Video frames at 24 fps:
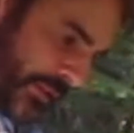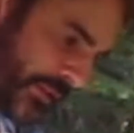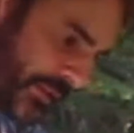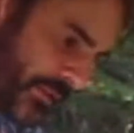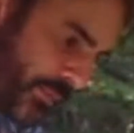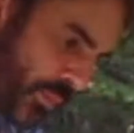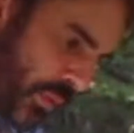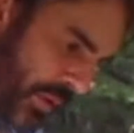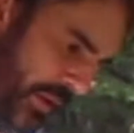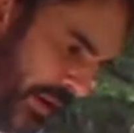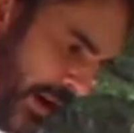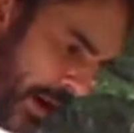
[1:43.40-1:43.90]

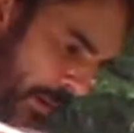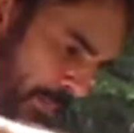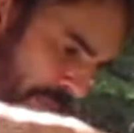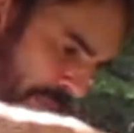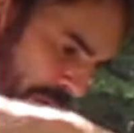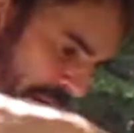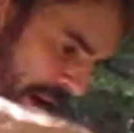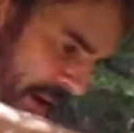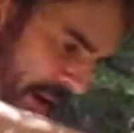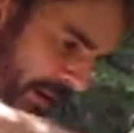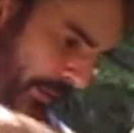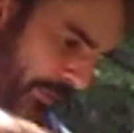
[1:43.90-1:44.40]
What did I
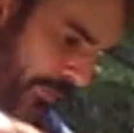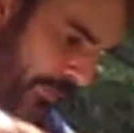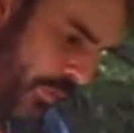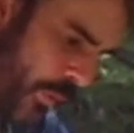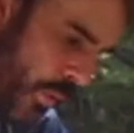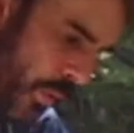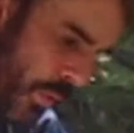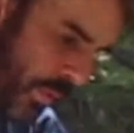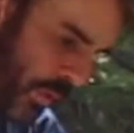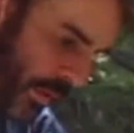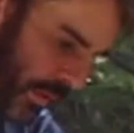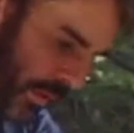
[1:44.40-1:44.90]
plant it
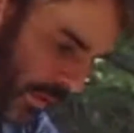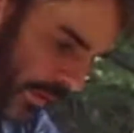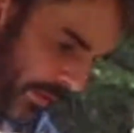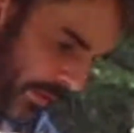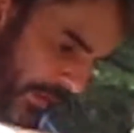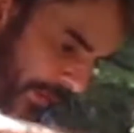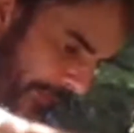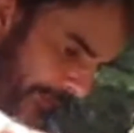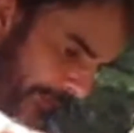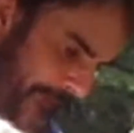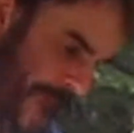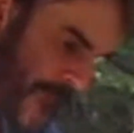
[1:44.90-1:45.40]
for?
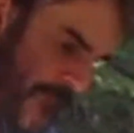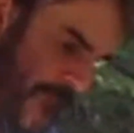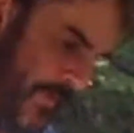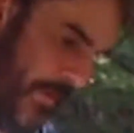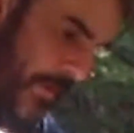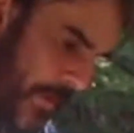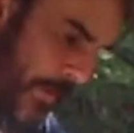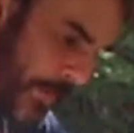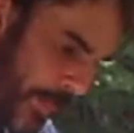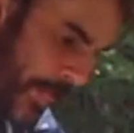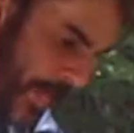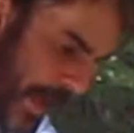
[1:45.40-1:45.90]

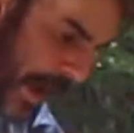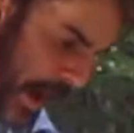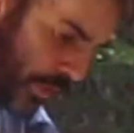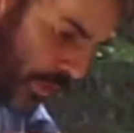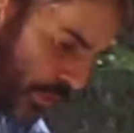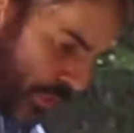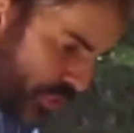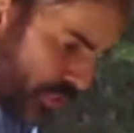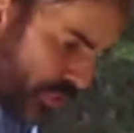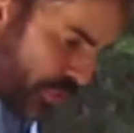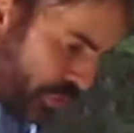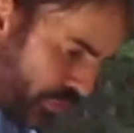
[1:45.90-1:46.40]
How
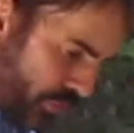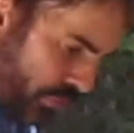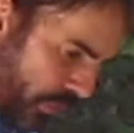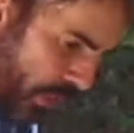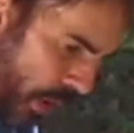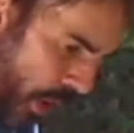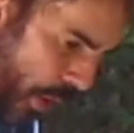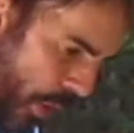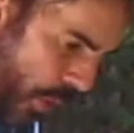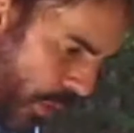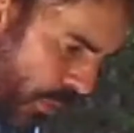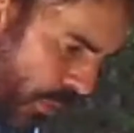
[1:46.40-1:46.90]
could you
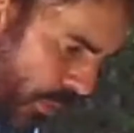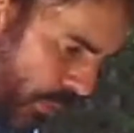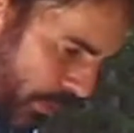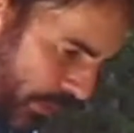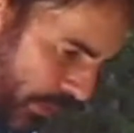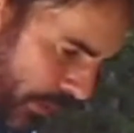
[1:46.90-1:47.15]
grow?